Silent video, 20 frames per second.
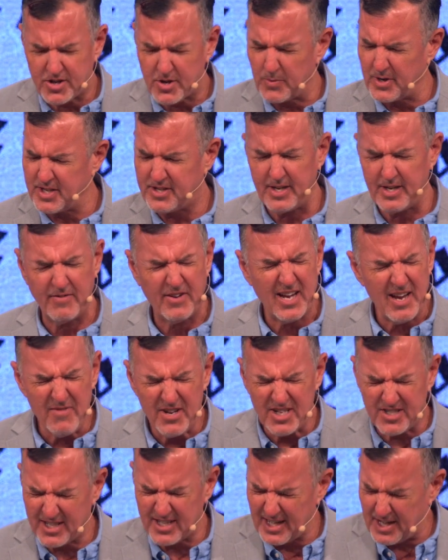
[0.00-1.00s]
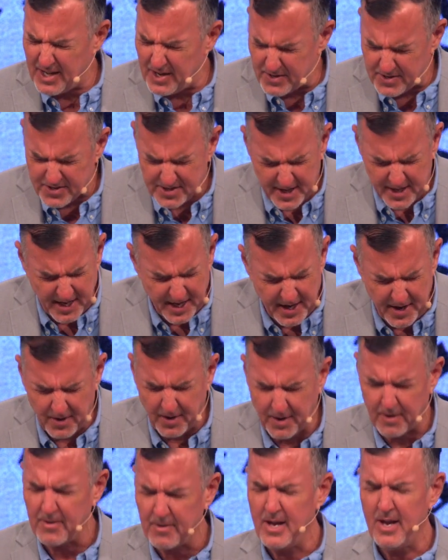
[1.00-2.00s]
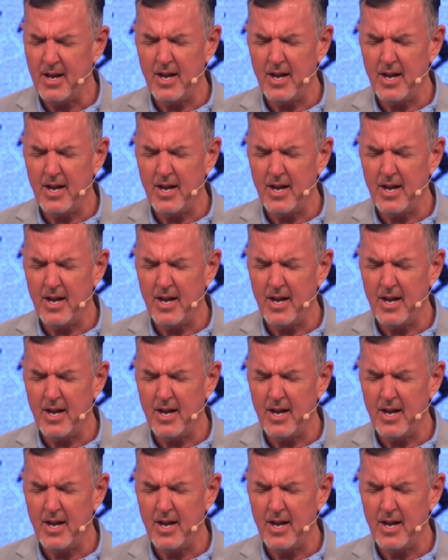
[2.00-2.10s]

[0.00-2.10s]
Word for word: to receive. Give us ears to hear.